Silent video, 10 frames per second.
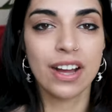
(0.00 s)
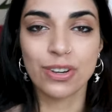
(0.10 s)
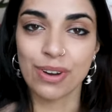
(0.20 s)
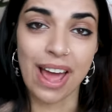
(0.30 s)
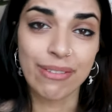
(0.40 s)
I
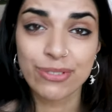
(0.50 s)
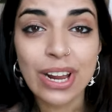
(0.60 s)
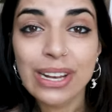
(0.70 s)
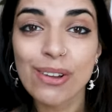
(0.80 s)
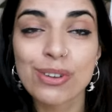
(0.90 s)
don't have
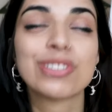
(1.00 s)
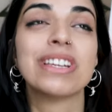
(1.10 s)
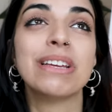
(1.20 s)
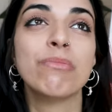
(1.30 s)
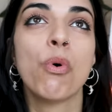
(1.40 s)
dreadlocks
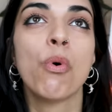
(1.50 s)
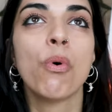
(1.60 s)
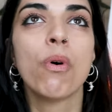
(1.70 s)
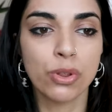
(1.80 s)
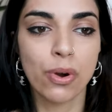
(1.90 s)

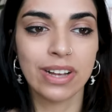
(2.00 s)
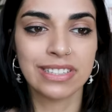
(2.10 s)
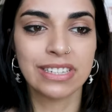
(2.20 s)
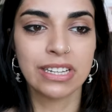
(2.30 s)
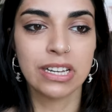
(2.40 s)
anymore, although I
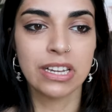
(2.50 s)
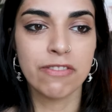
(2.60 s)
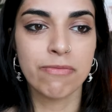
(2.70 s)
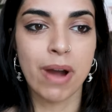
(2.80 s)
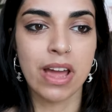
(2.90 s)
still
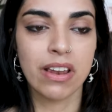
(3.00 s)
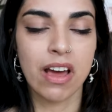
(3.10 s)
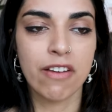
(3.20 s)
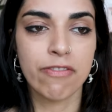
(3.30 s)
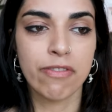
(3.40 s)
live my
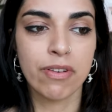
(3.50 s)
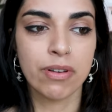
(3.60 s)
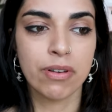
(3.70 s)
life